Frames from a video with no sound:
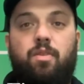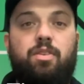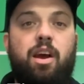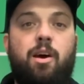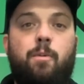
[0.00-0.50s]

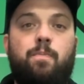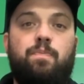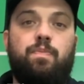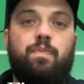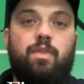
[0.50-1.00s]
Now,
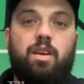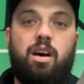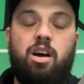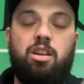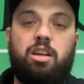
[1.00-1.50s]

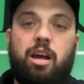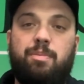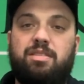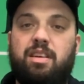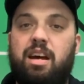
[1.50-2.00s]
I'll look up
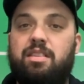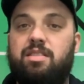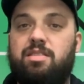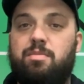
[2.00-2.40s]
the sizes